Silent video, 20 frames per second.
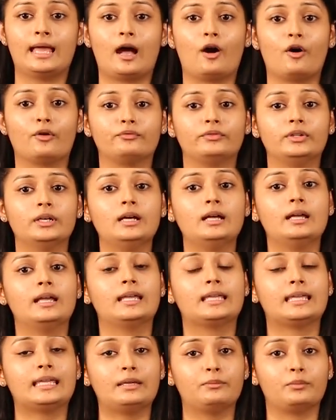of the
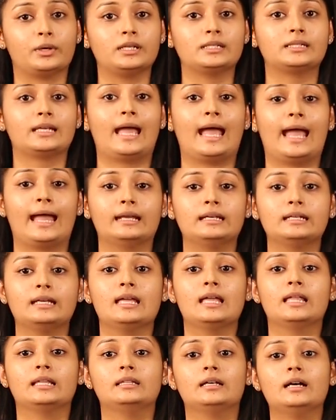event and
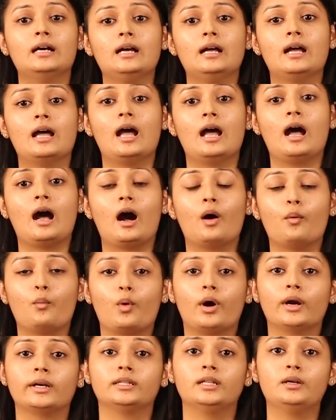the
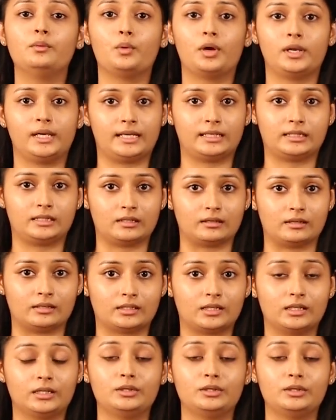award the volunteers.